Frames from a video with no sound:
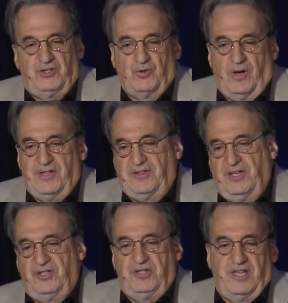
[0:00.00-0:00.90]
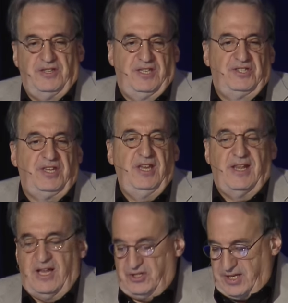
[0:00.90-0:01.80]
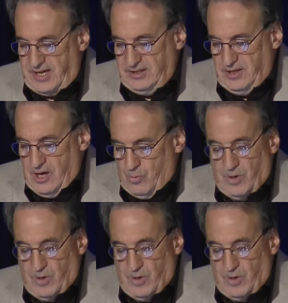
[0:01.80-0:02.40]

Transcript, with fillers: saw that this teenage kid